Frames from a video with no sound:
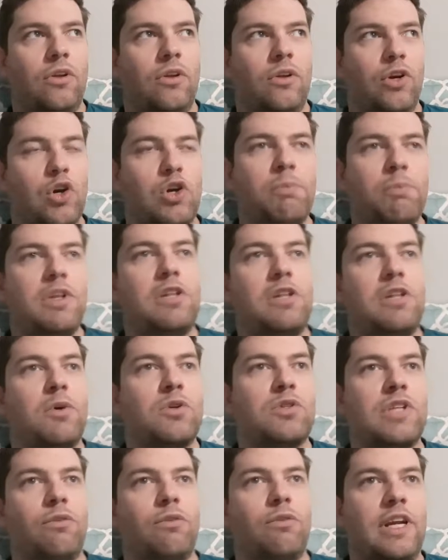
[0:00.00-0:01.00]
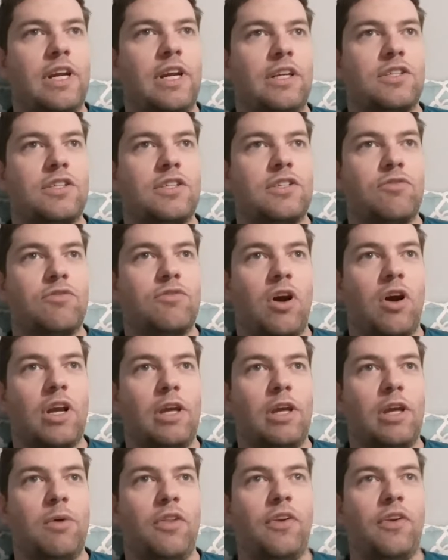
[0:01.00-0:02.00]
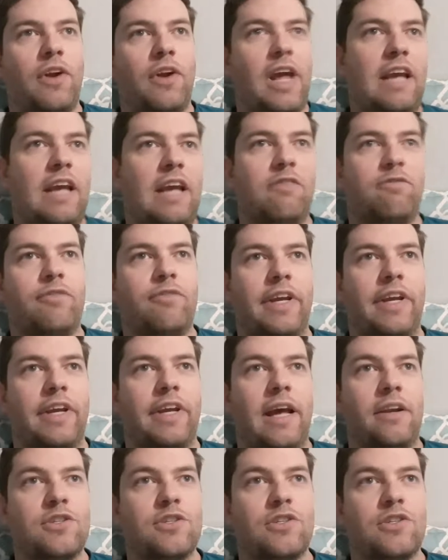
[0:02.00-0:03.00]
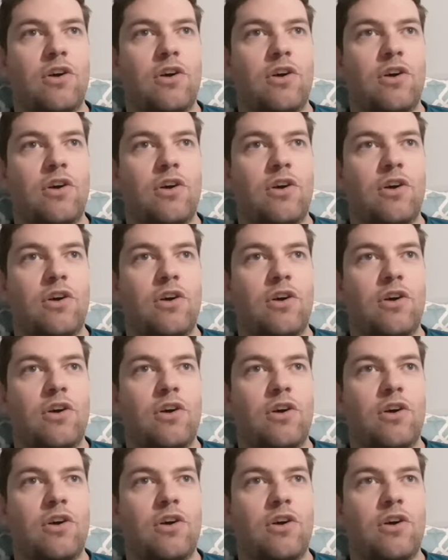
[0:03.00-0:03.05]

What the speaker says: Who can be the most outrageous of talking about their hate for Candace